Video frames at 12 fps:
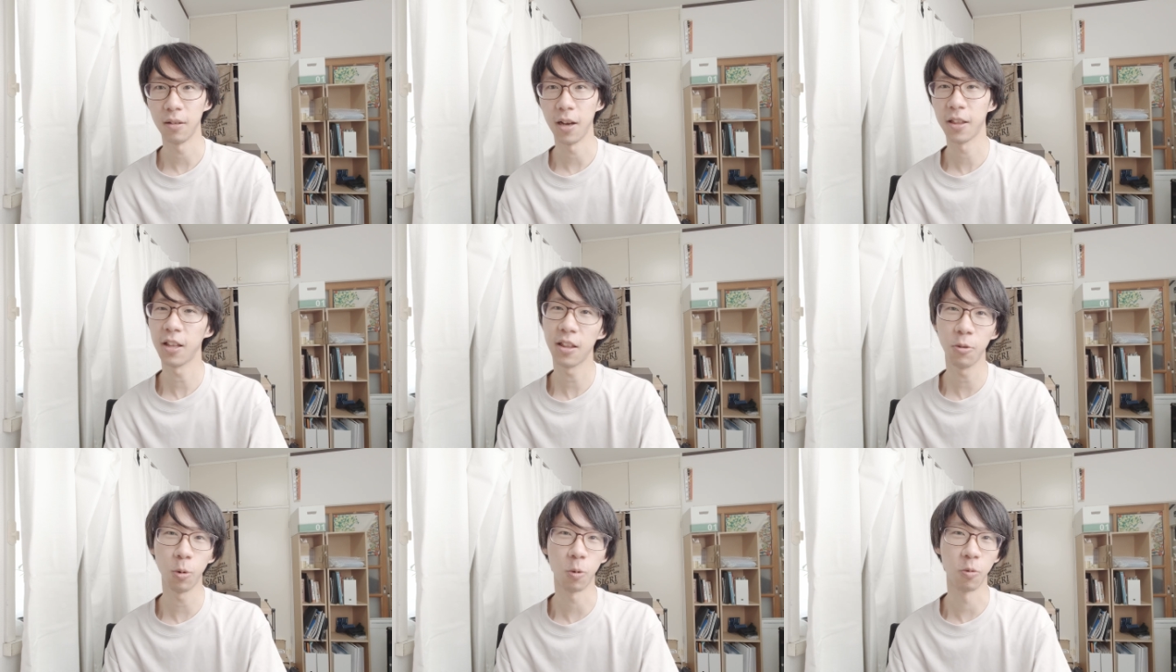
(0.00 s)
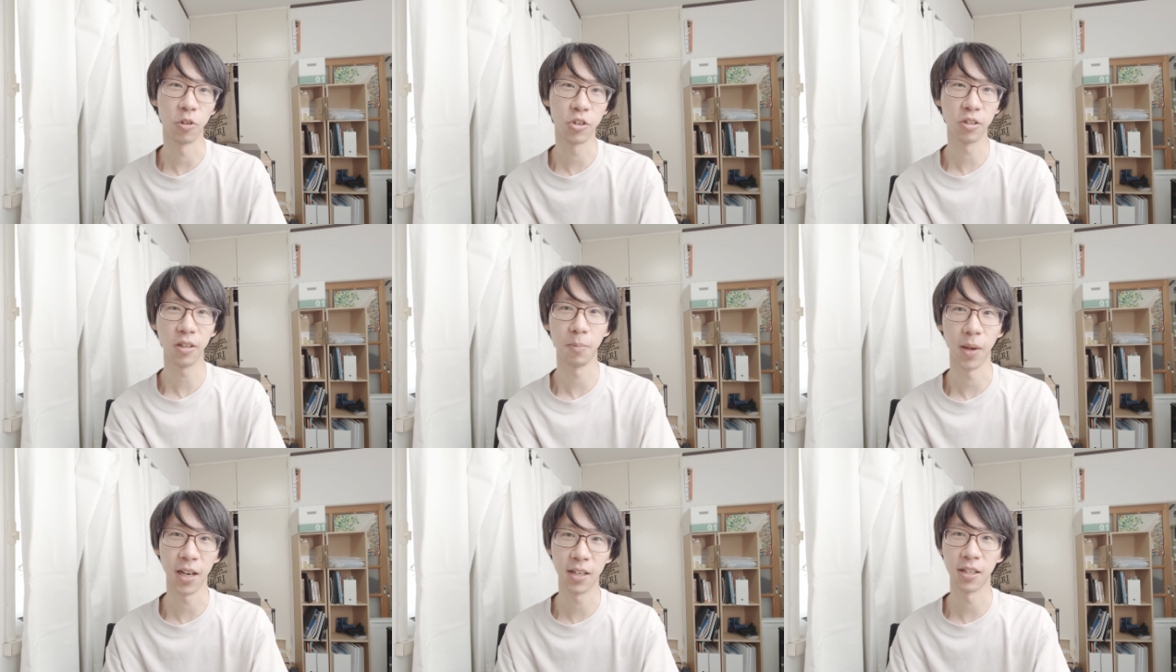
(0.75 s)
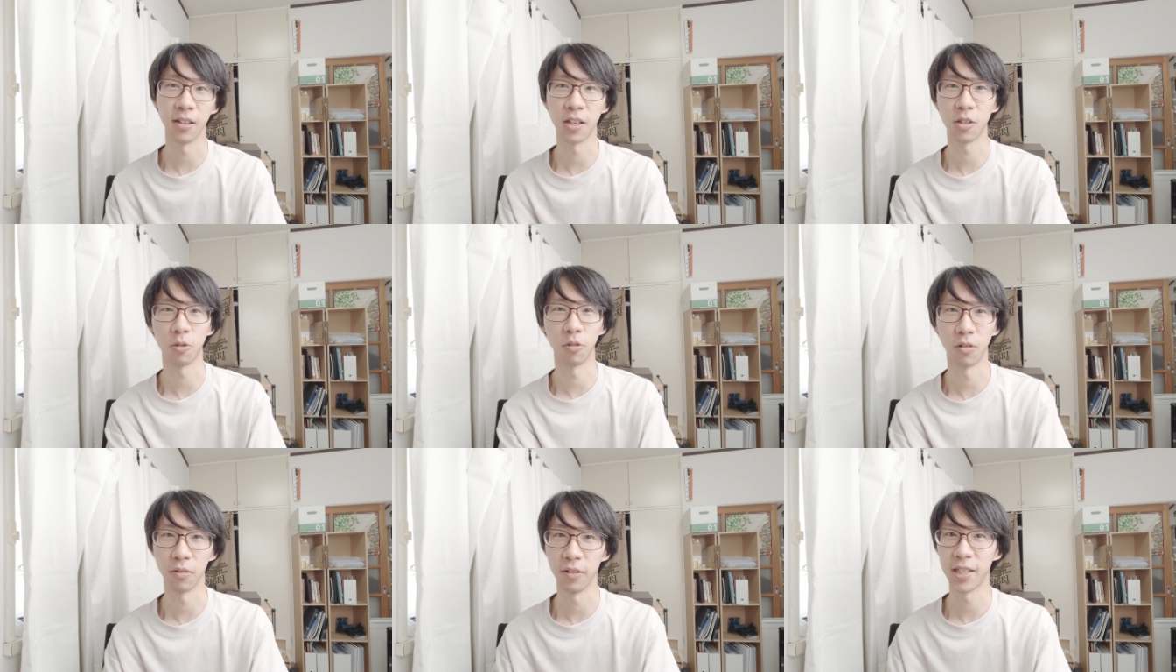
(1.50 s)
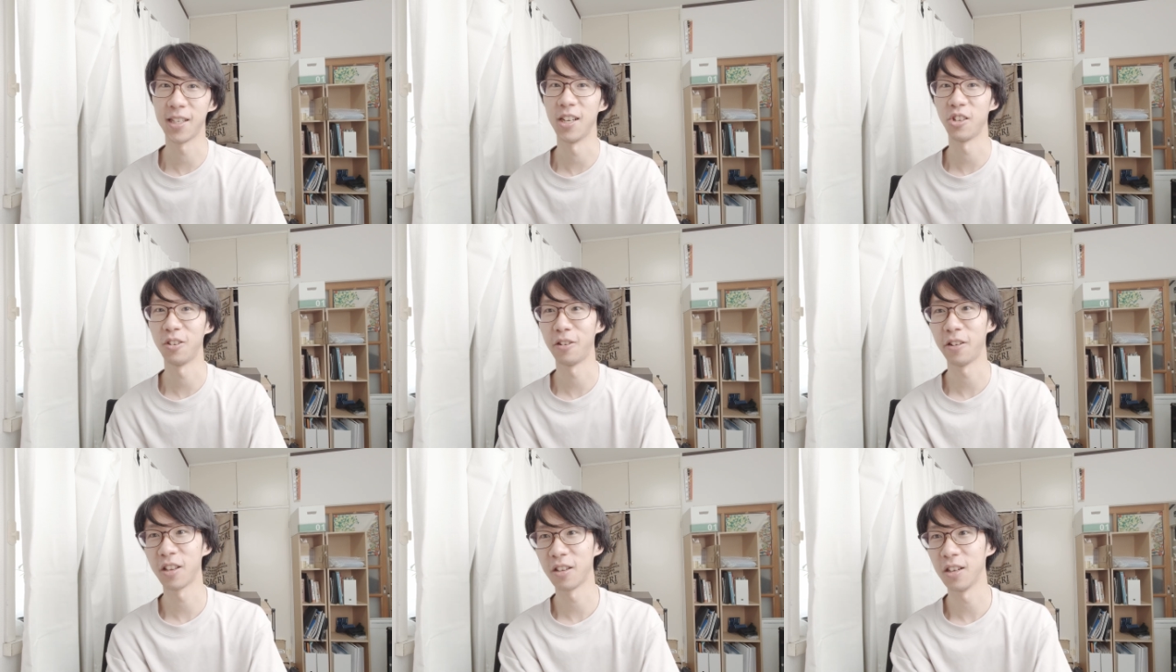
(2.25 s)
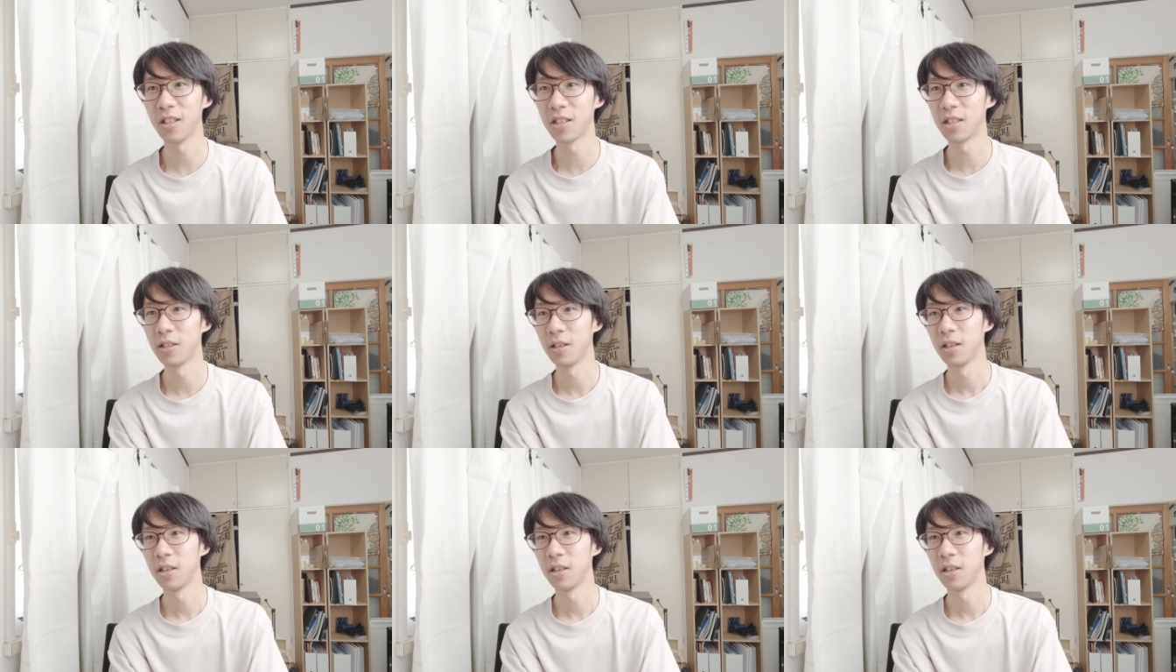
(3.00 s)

I think they were originally made to like store stationary goods,